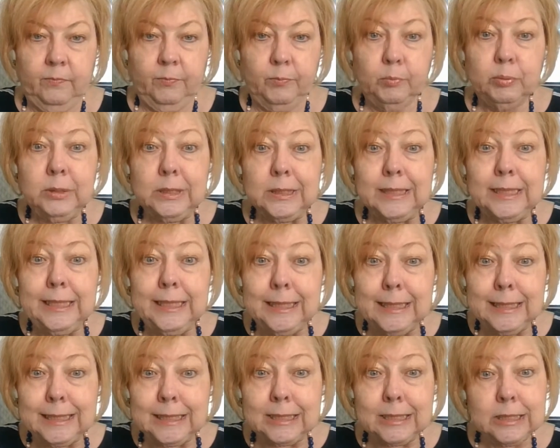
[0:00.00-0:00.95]

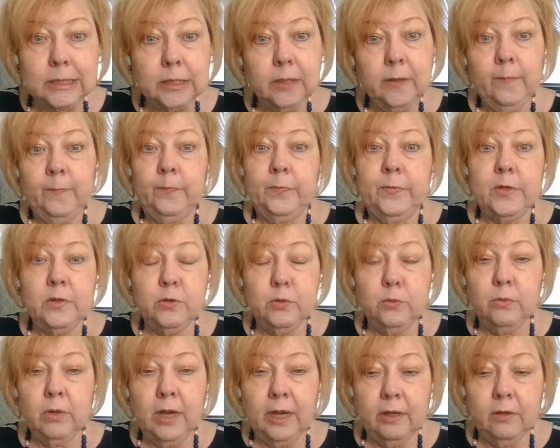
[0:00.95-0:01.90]
Please do
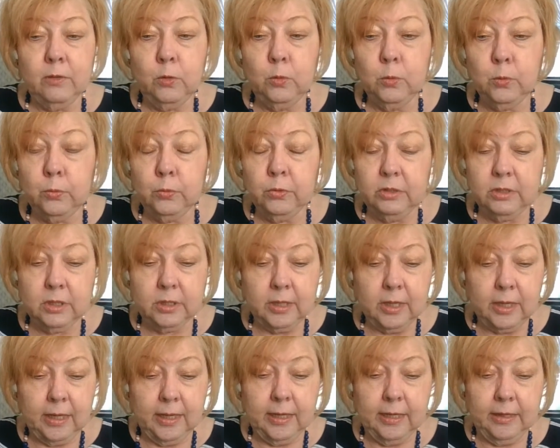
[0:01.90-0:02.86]
not
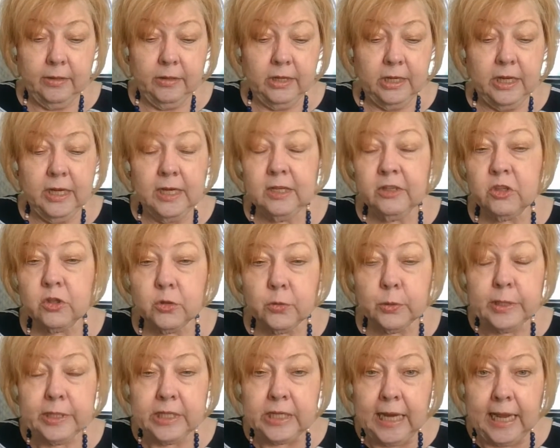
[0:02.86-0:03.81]
use the
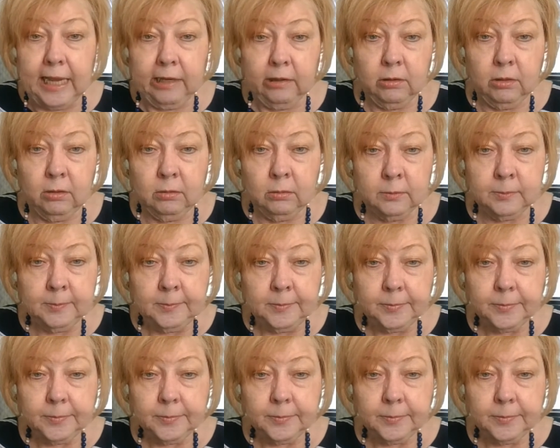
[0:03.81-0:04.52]
History Channel,